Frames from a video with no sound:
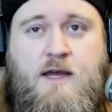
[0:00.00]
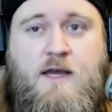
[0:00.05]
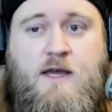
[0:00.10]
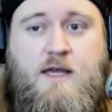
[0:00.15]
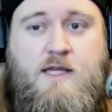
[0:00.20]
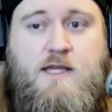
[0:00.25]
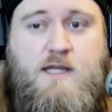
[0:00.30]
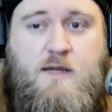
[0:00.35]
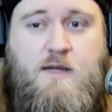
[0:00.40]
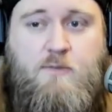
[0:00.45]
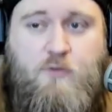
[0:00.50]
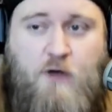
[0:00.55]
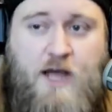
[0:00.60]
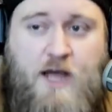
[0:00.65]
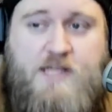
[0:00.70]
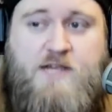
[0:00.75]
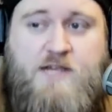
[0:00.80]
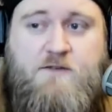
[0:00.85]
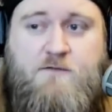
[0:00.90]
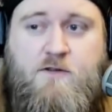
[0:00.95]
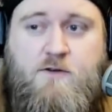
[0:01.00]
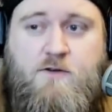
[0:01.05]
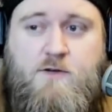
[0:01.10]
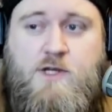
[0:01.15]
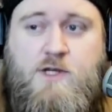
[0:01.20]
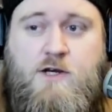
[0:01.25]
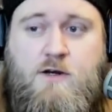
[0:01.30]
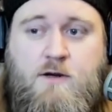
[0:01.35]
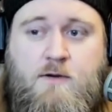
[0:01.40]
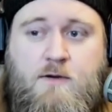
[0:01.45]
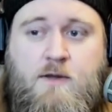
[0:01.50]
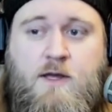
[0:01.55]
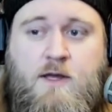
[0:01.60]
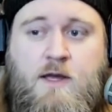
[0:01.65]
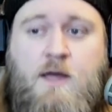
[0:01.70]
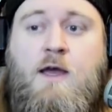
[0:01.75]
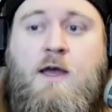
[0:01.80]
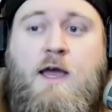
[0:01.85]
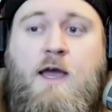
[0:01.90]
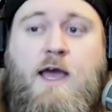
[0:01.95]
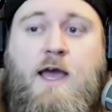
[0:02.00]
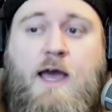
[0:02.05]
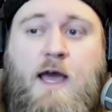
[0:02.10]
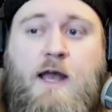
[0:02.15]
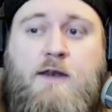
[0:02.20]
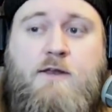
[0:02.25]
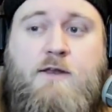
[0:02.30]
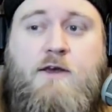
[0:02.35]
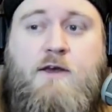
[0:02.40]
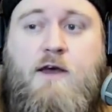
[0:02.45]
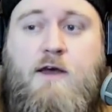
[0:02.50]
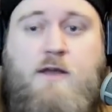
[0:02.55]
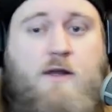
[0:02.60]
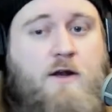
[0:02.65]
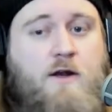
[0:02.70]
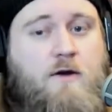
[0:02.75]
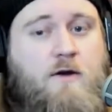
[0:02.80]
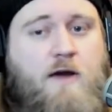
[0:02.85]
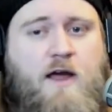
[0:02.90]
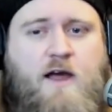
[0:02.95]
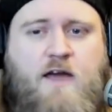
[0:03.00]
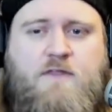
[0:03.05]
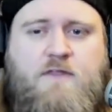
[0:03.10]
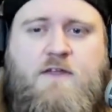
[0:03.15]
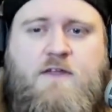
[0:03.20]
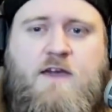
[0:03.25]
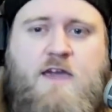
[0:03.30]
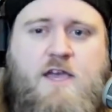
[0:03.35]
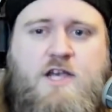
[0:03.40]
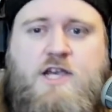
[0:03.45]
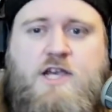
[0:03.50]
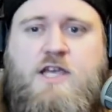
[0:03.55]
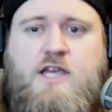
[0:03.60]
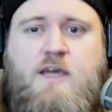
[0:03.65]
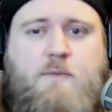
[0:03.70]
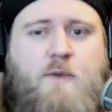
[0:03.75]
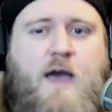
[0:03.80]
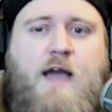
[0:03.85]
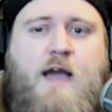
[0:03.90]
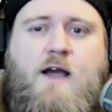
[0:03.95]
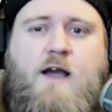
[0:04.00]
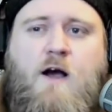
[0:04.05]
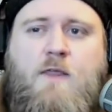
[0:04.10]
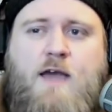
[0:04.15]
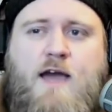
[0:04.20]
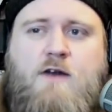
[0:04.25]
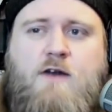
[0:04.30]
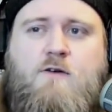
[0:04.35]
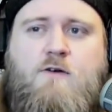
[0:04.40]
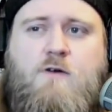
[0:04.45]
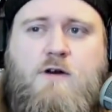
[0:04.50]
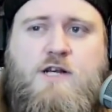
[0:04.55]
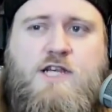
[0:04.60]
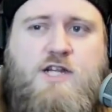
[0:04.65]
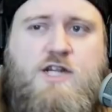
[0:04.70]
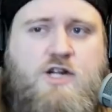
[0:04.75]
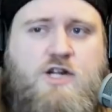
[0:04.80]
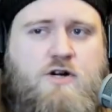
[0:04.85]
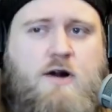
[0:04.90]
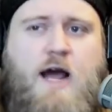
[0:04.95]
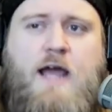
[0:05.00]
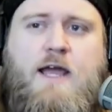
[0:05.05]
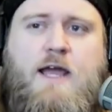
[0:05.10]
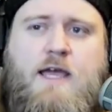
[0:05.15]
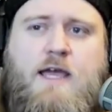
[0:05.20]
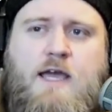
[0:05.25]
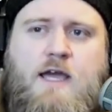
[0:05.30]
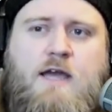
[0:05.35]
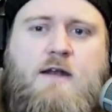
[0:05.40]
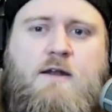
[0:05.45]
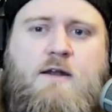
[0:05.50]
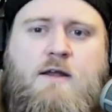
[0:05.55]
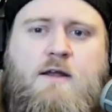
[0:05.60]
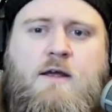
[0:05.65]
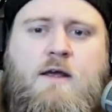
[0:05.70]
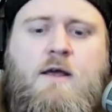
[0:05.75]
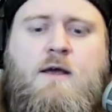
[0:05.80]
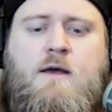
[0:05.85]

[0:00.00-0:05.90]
He's an impressive loser. And, uh, you know, I, I think he should get back on that horse and try again.